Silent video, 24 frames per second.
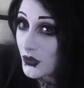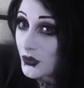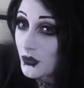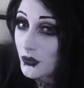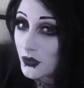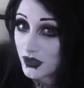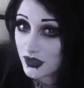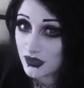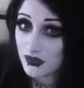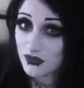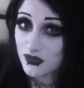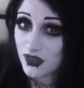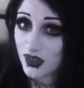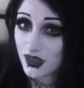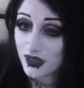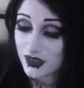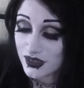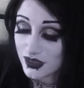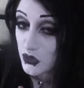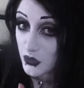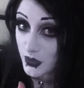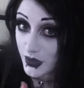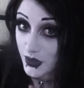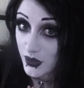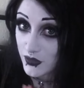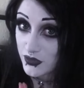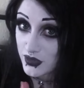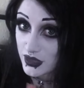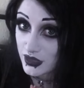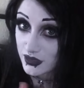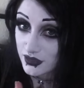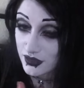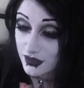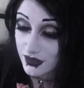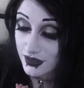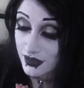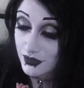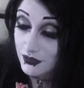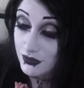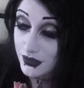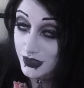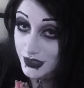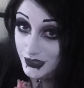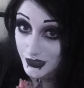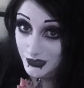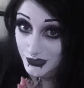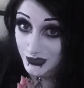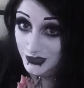What the fuck? Anyway, on that
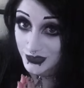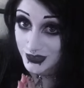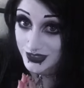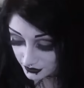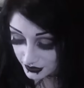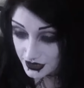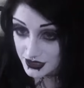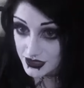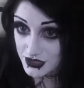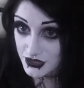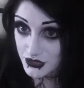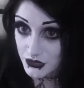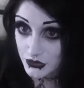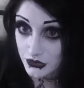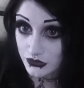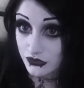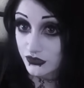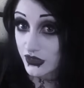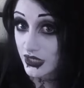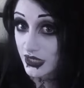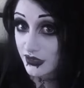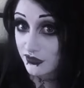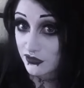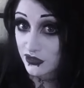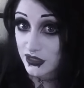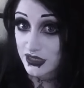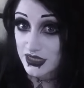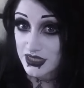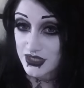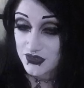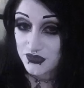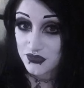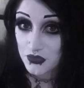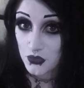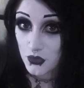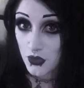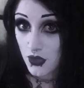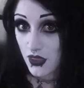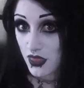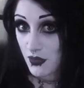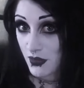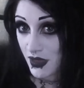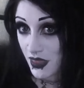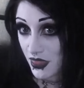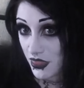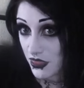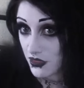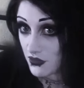lovely note, let's do favourites for the
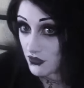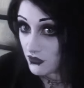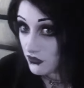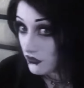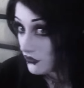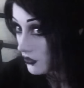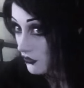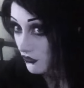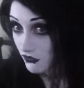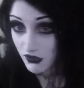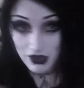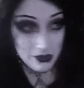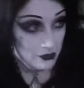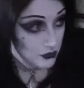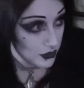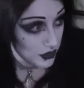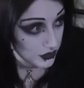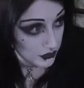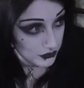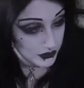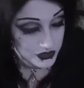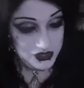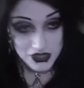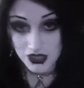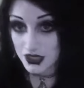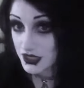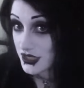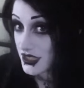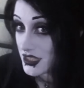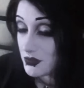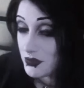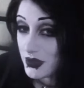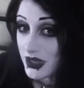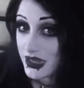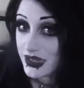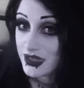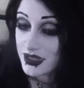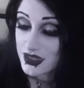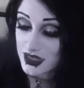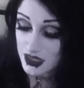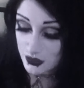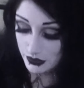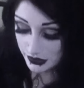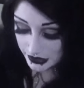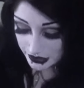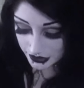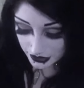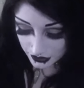month of November, which has just been. It's the
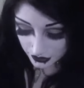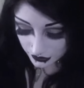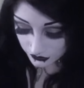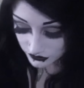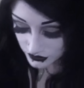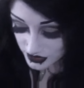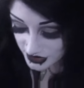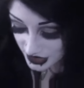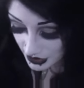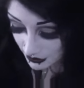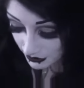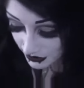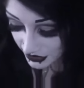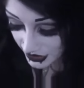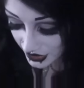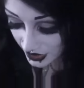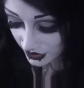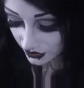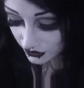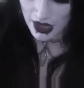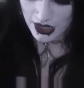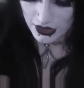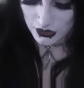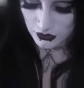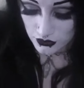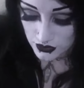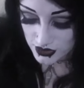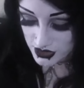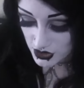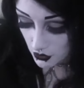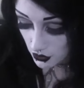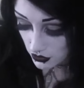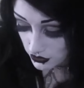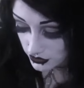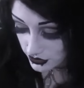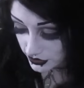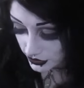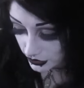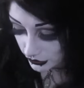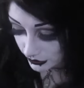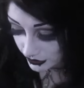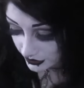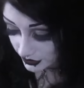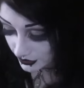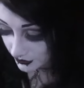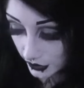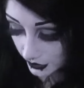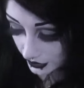beginning of December now, and also October.